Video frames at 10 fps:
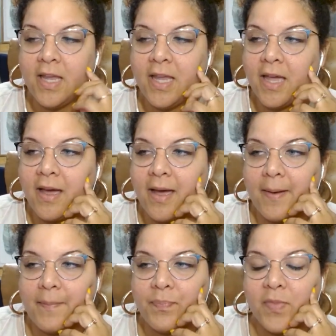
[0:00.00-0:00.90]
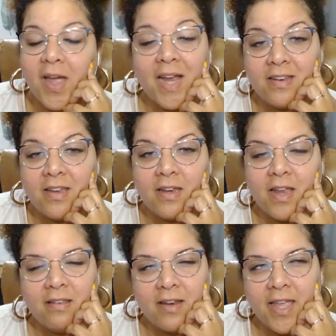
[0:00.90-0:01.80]

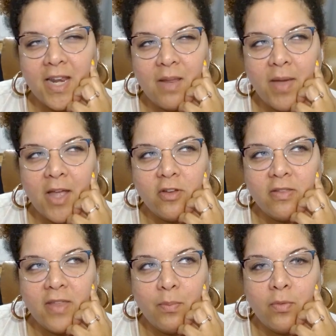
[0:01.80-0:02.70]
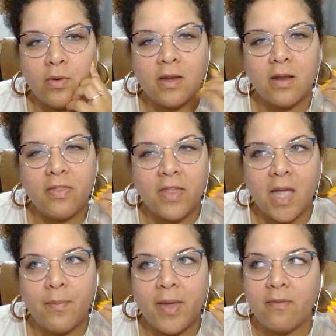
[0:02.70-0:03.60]
did I get a match at that point? I think I
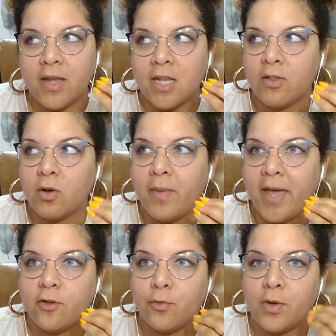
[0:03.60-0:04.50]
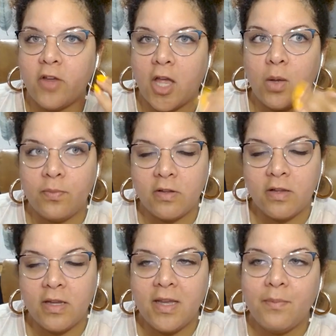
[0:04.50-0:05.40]
might've gotten a little match, which helped.
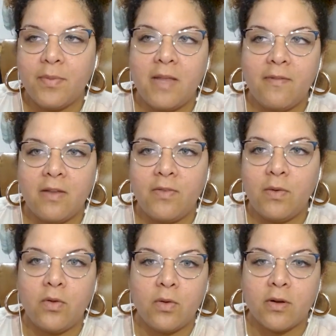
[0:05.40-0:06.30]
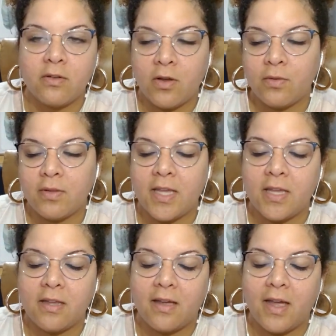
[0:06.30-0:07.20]
But even if you do or don't,
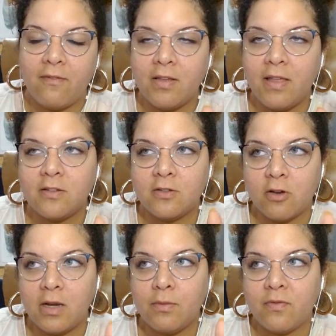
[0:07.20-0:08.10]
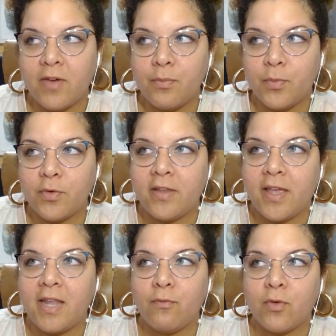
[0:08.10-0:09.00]
like, I feel like starting with 5%.
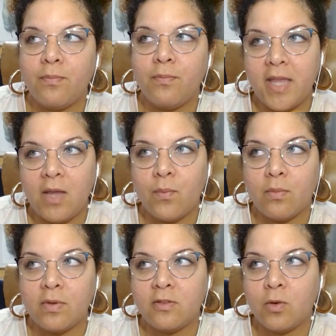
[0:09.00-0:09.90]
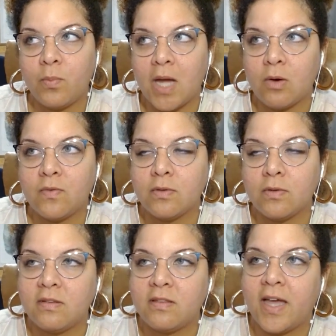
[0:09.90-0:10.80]
And for me, what was so powerful is
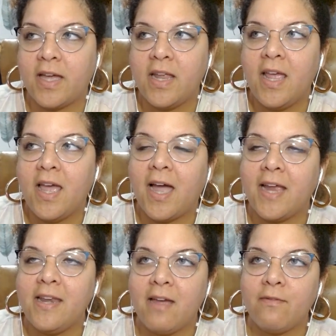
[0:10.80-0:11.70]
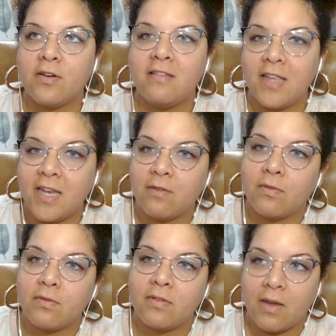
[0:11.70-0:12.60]
that I never didn't save for